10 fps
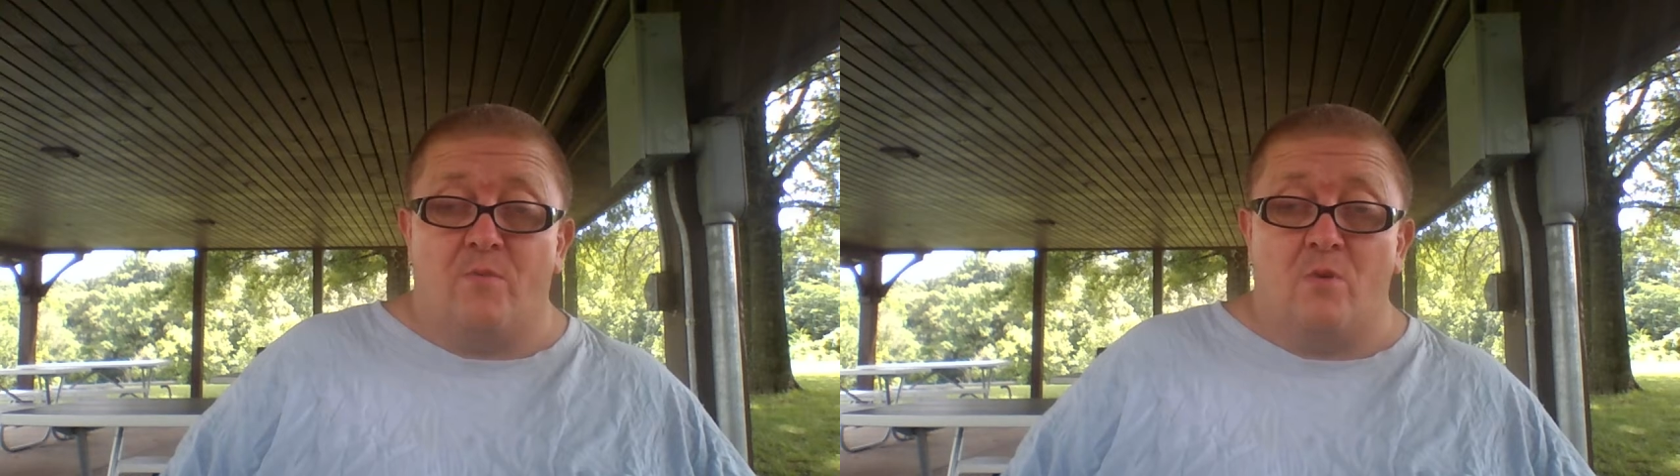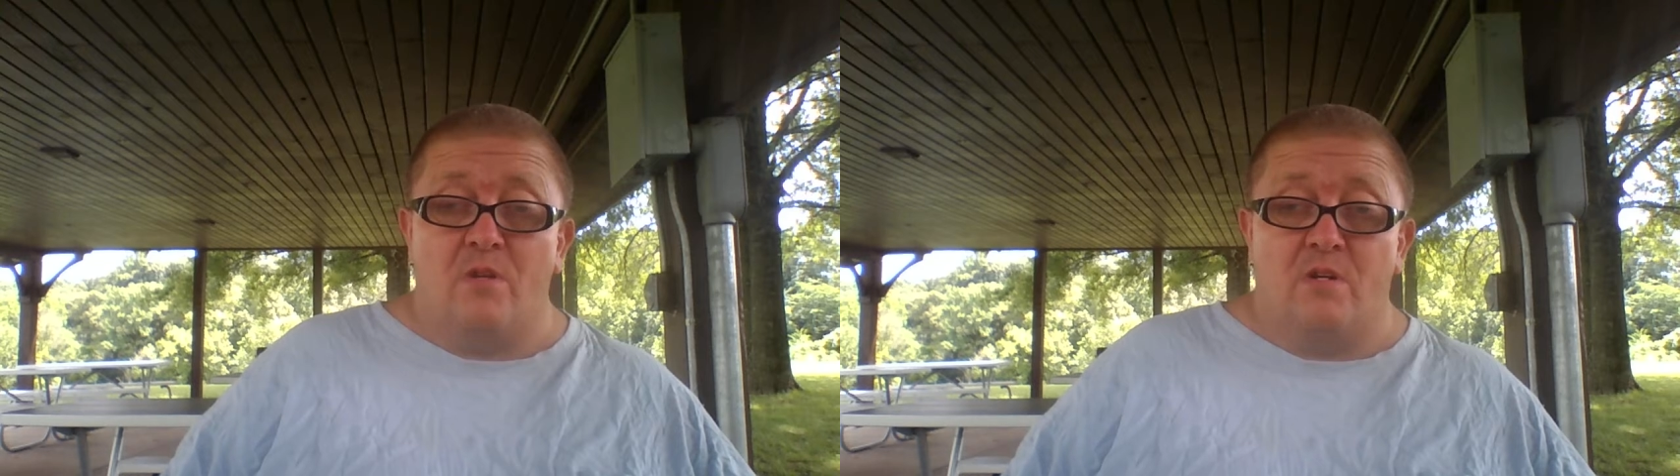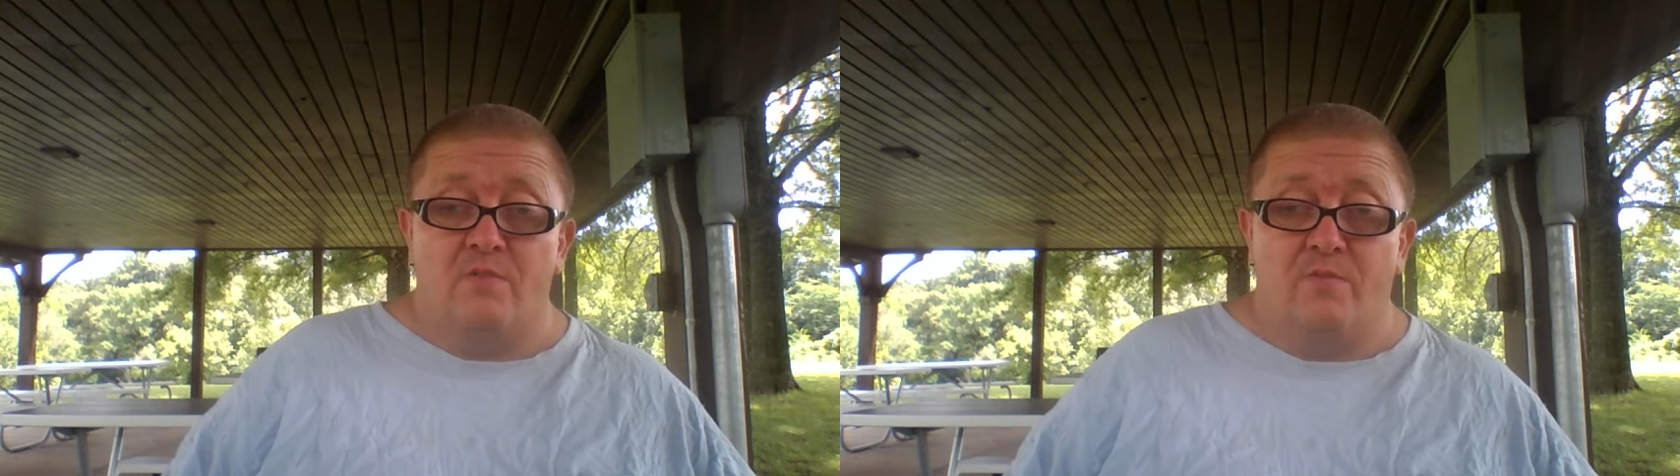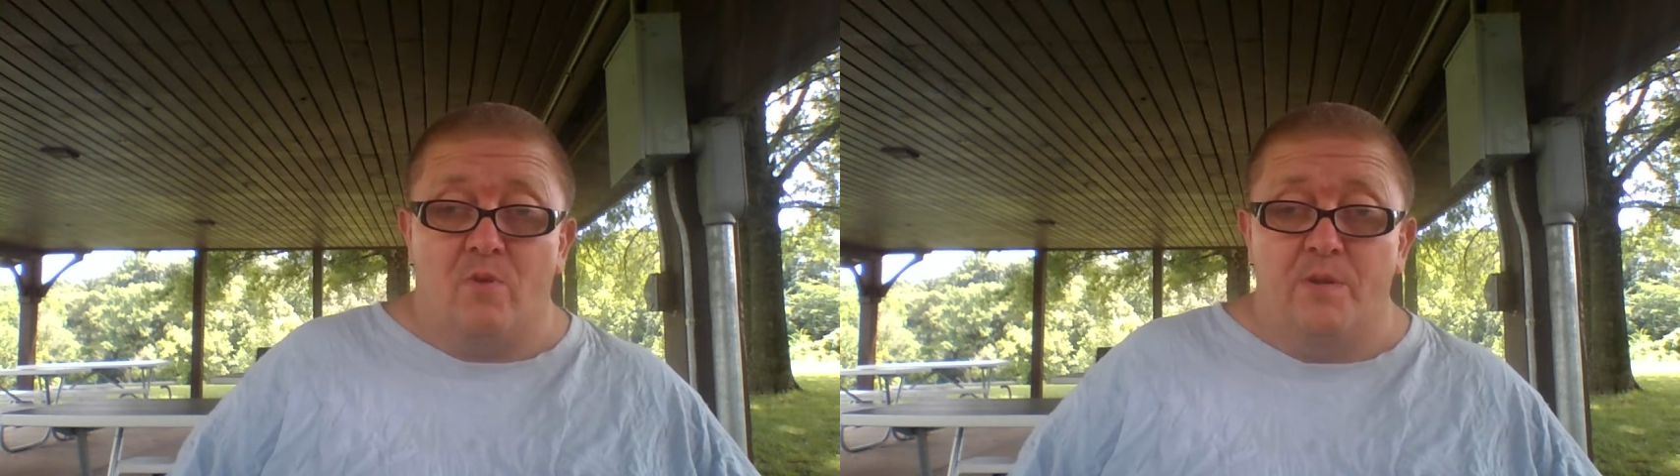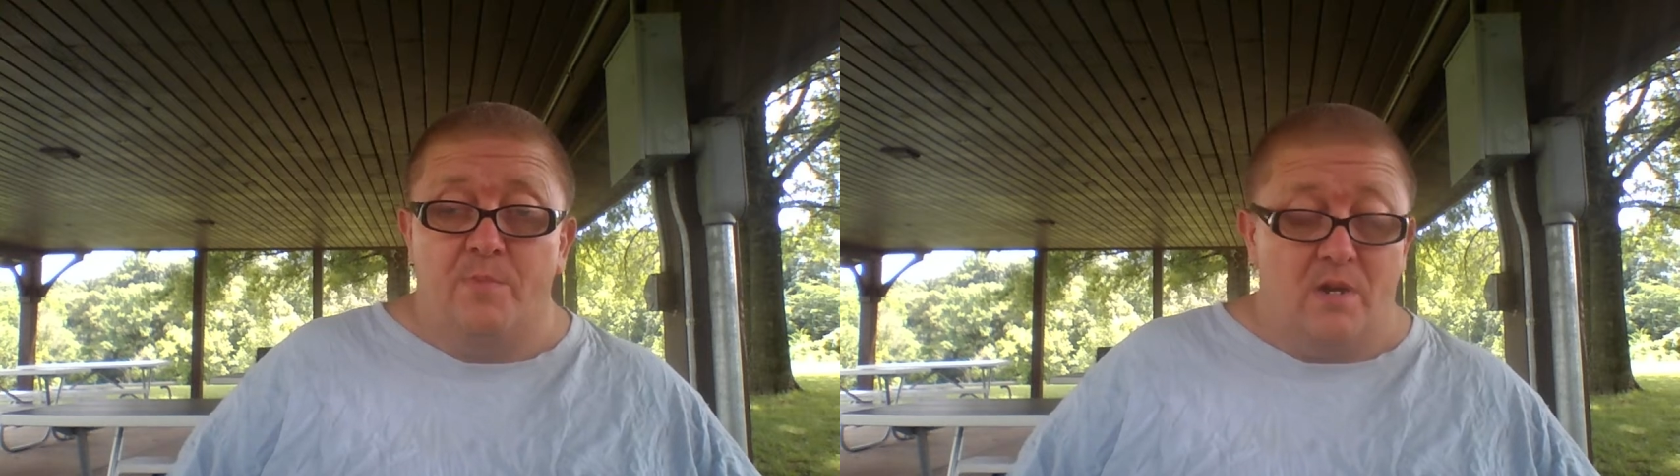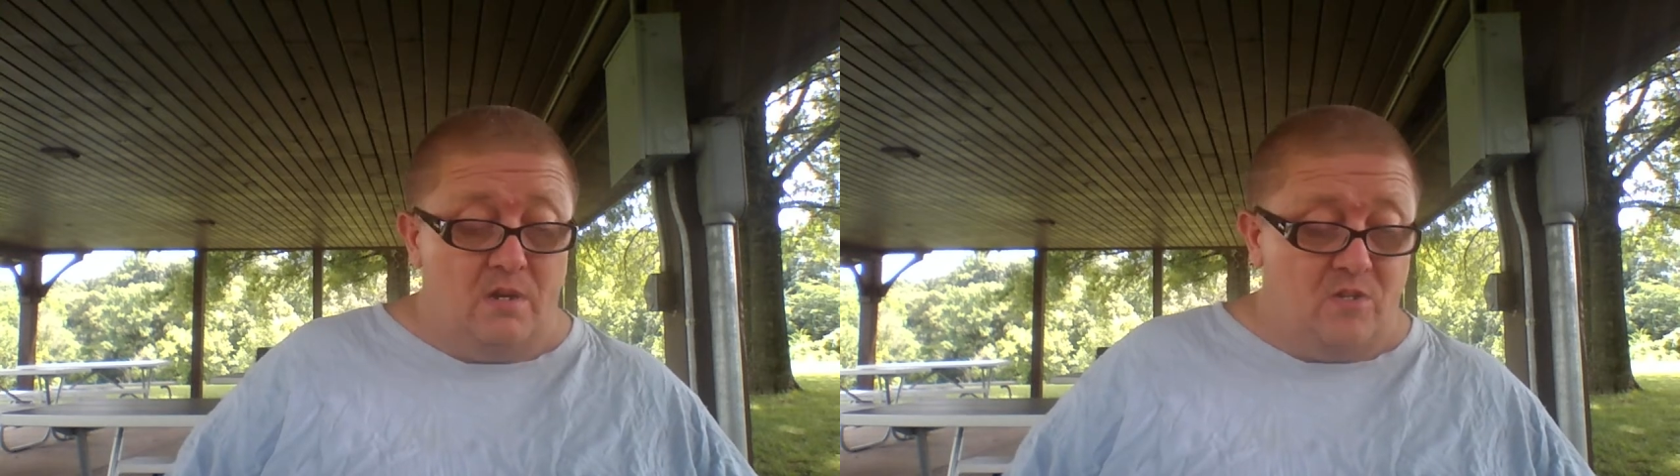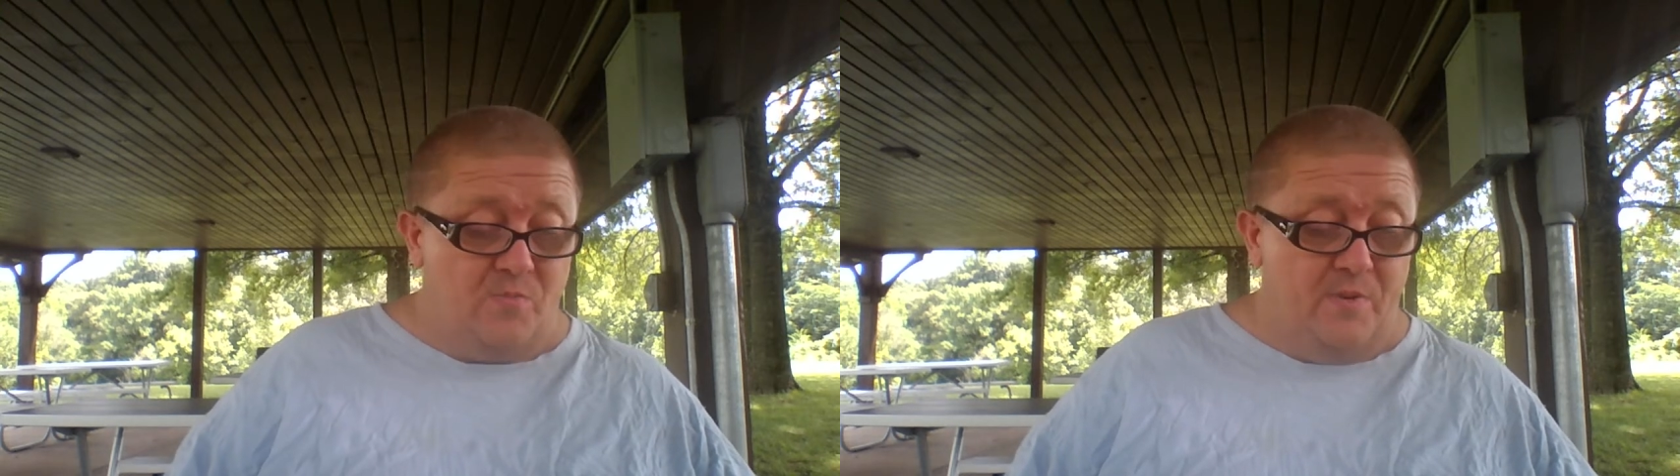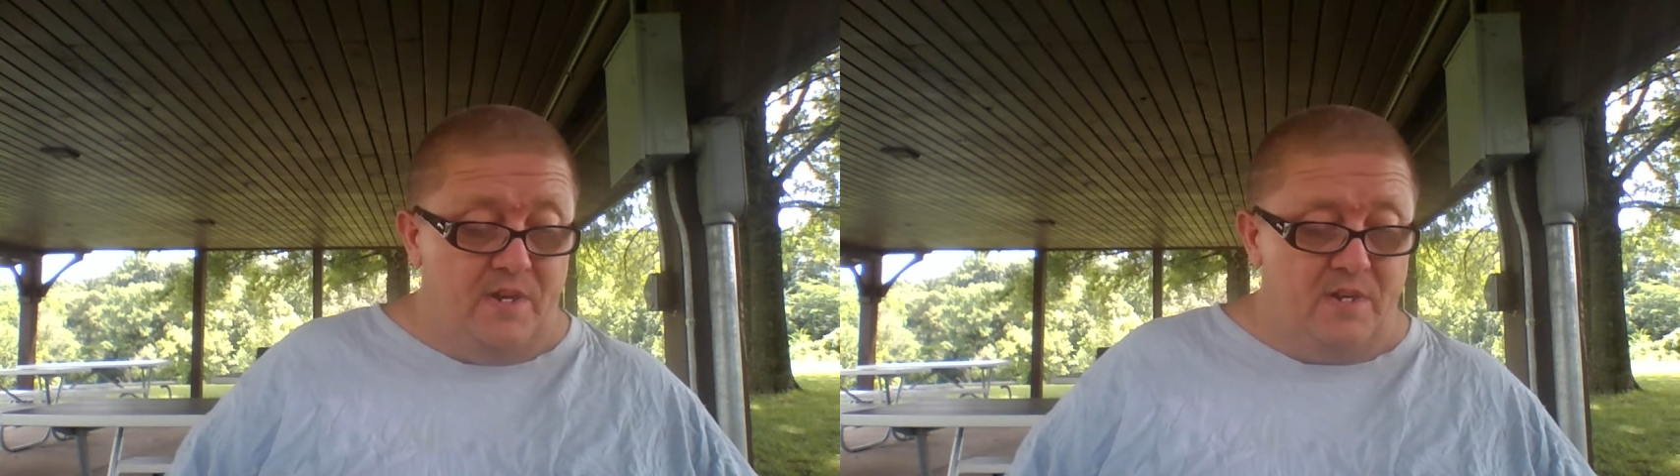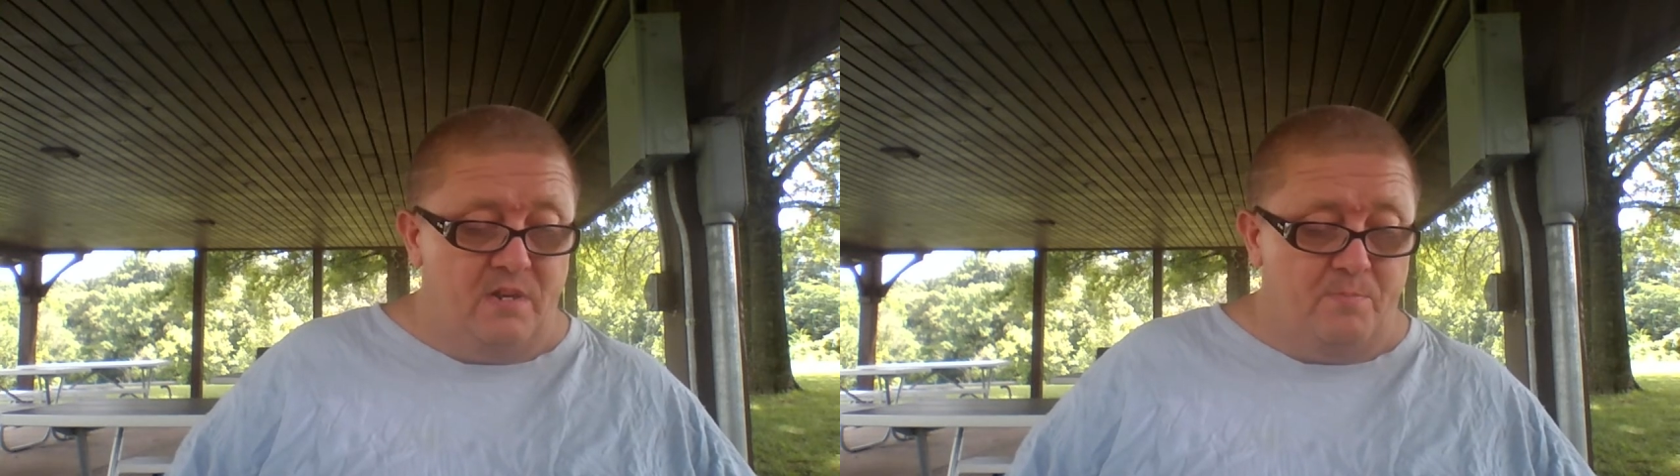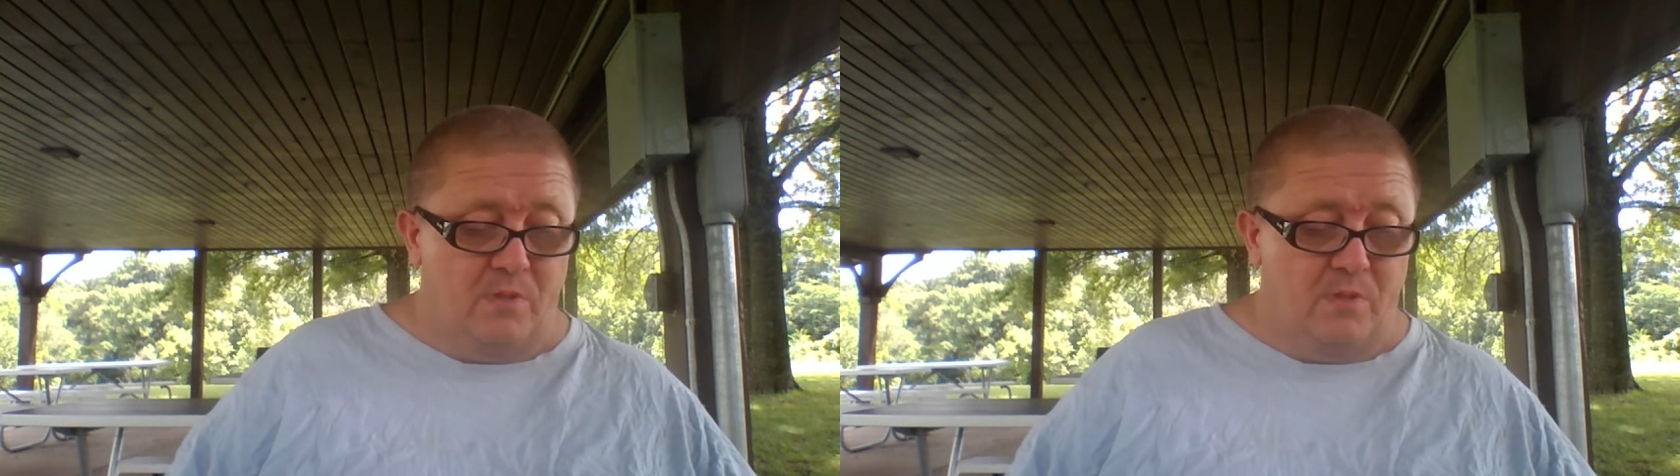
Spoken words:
440 megahertz band,